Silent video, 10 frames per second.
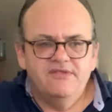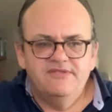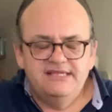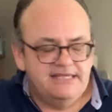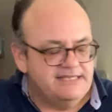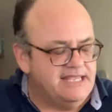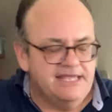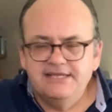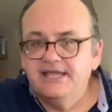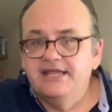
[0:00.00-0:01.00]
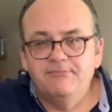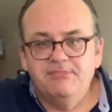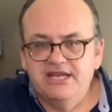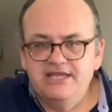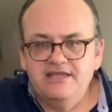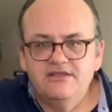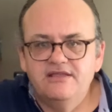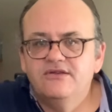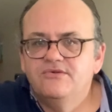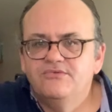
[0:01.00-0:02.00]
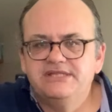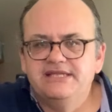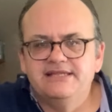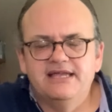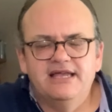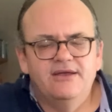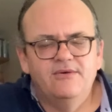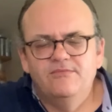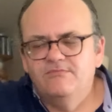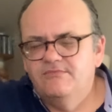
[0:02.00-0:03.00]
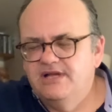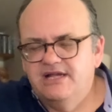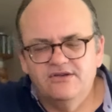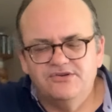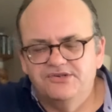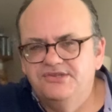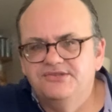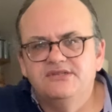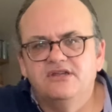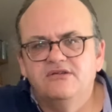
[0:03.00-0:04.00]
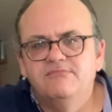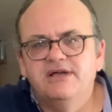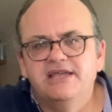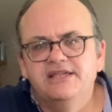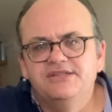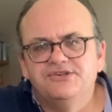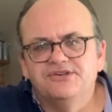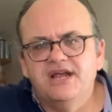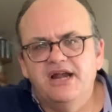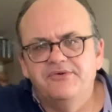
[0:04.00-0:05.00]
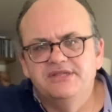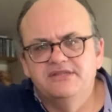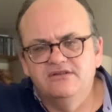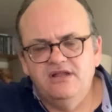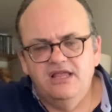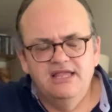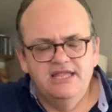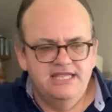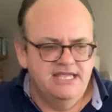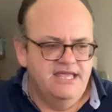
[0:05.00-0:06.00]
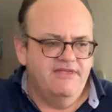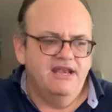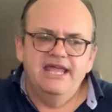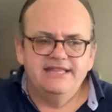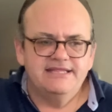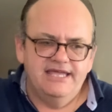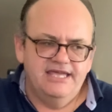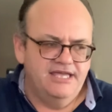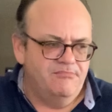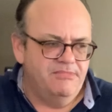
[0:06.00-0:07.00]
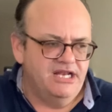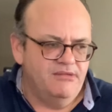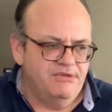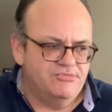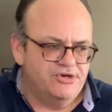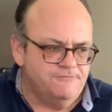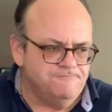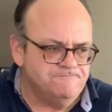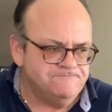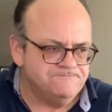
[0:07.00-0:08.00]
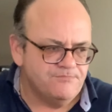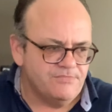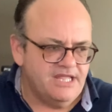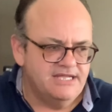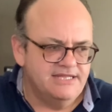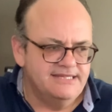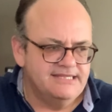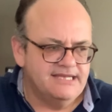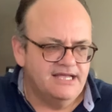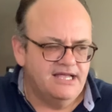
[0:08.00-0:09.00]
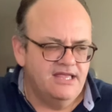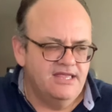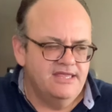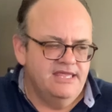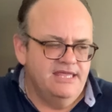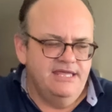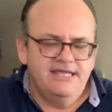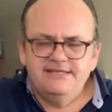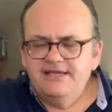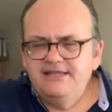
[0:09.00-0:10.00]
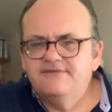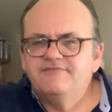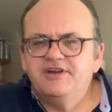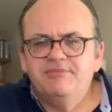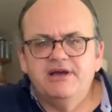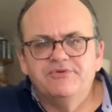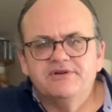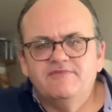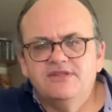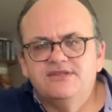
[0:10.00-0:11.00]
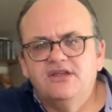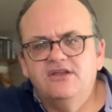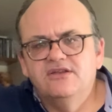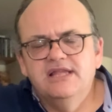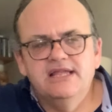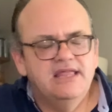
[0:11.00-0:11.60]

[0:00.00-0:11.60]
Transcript: This is Isn't It a Pity, which is a gorgeous song by George Harrison, the late Beatle member, and it's a very powerful song.